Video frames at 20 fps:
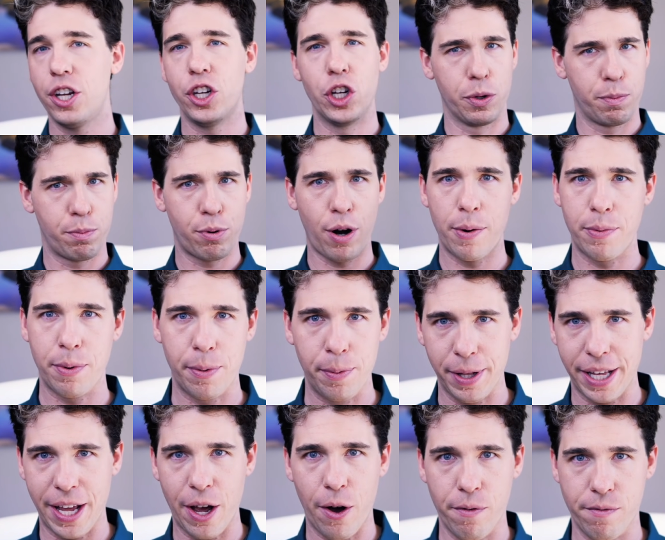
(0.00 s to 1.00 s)
you're
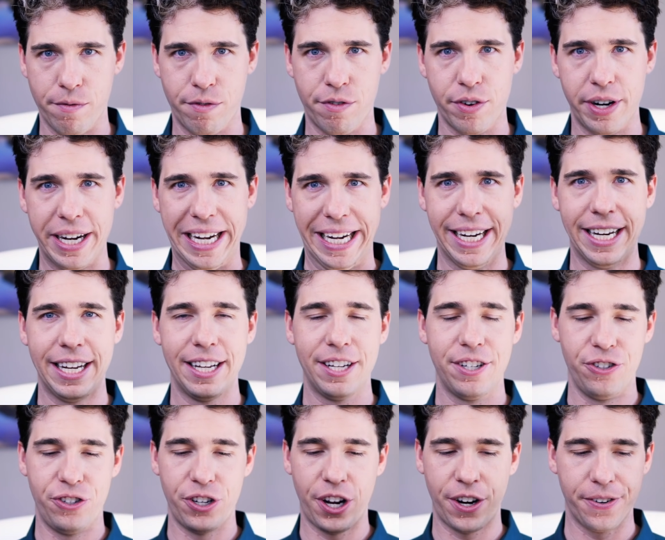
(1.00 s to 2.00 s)
probably home free,
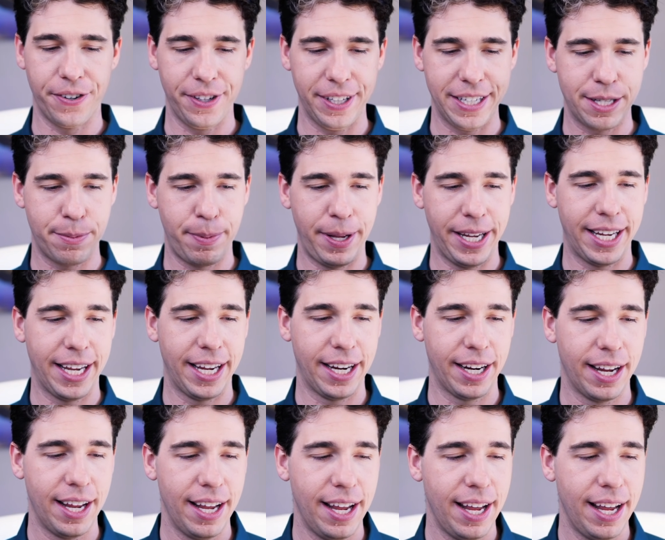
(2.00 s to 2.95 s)
generally speaking.